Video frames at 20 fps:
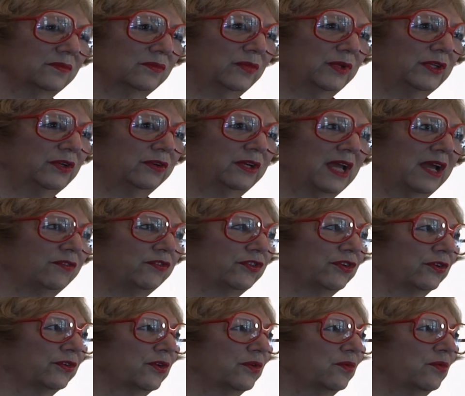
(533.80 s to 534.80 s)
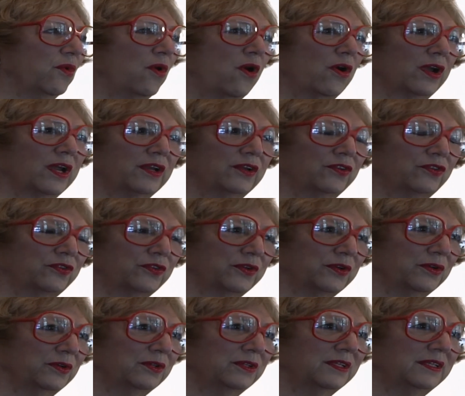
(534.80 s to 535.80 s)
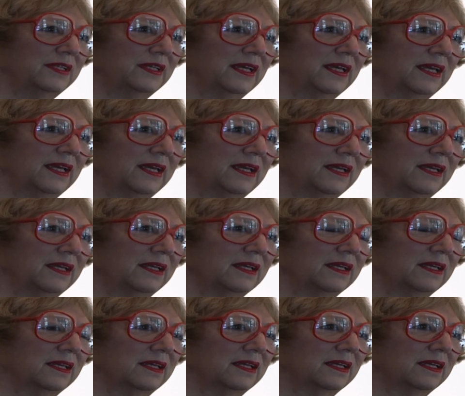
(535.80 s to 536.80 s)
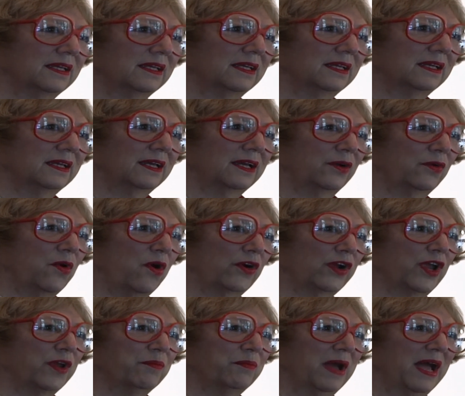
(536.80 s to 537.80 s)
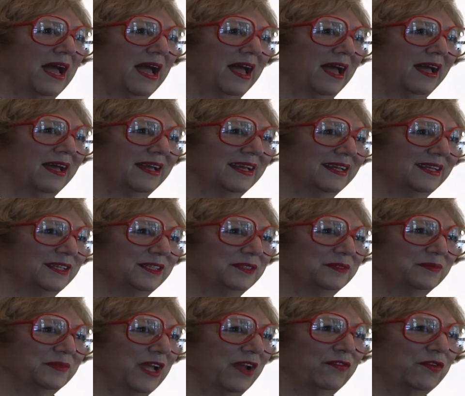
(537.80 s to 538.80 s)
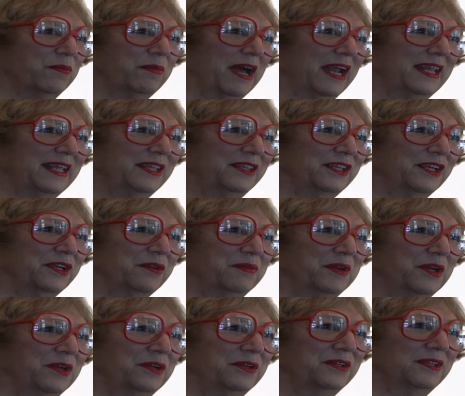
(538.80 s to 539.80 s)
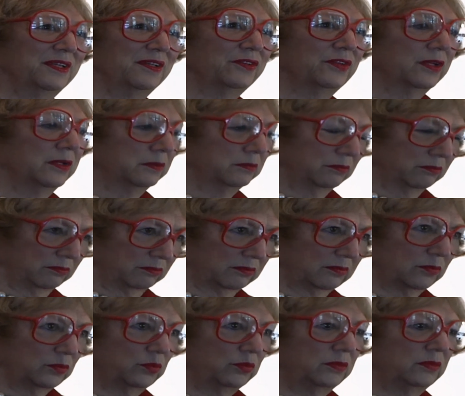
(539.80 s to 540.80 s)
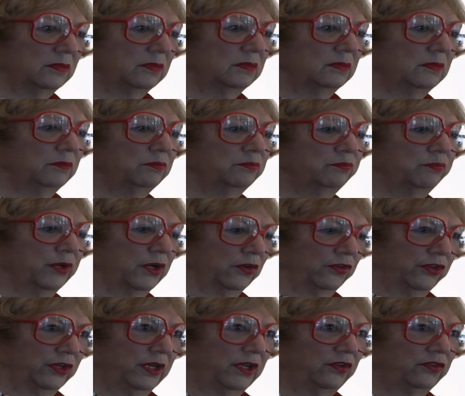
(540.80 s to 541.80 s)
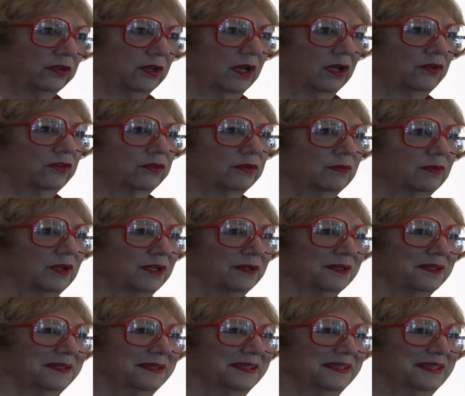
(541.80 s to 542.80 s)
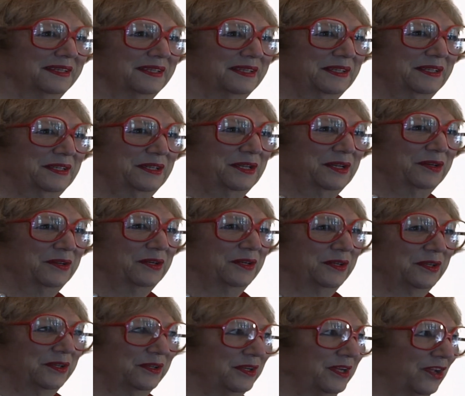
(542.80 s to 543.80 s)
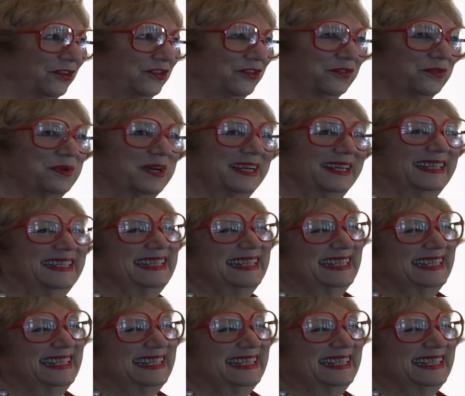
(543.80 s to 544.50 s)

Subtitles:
We don't have children walking to school today, walking by everybody in the community and say, put on your knee socks, you know, got your sweater.